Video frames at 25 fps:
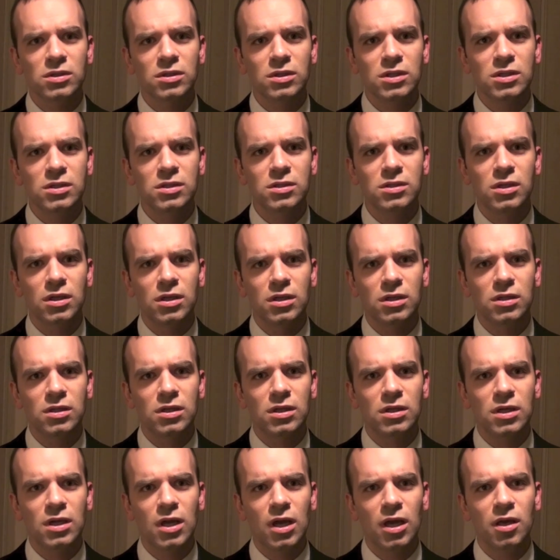listed
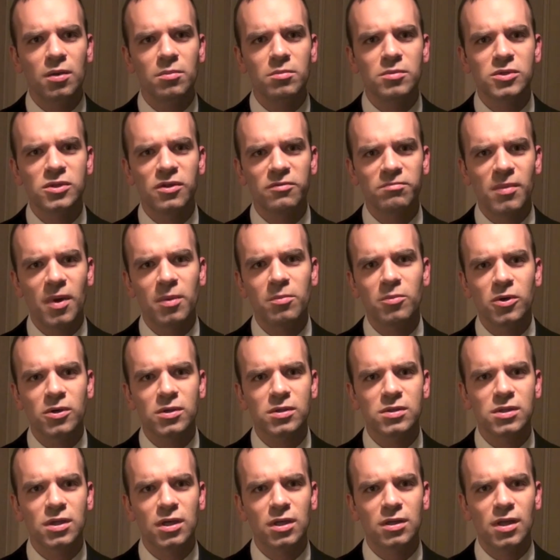the names of
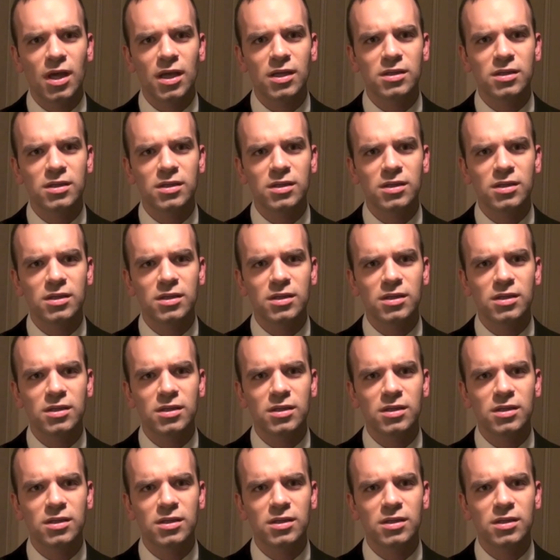members in